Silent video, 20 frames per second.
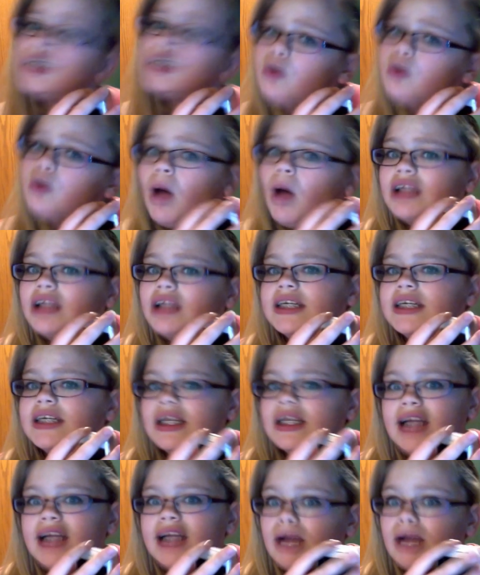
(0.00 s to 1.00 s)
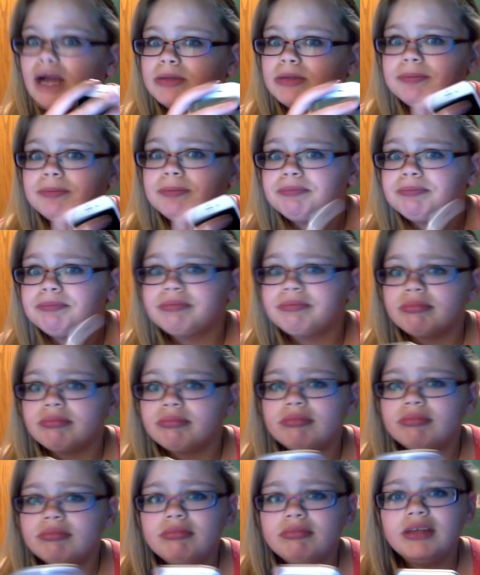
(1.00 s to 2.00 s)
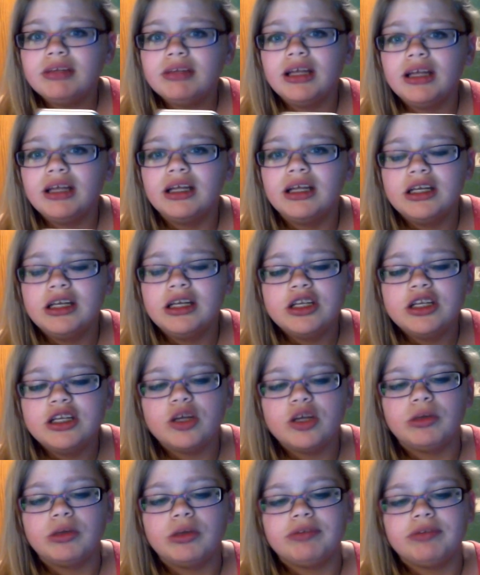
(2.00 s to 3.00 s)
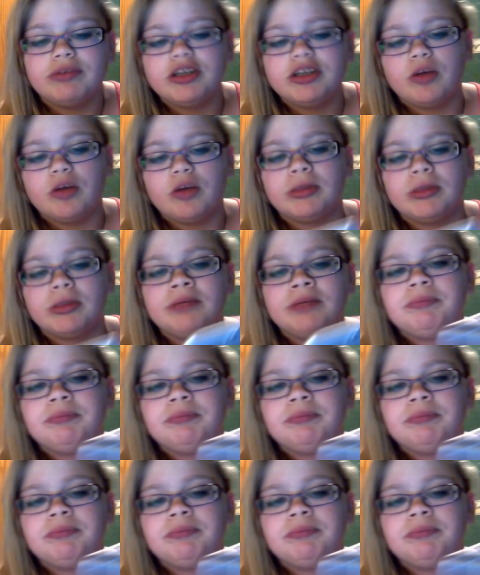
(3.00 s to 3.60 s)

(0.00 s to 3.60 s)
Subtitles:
quality on the camera. So when you first open it,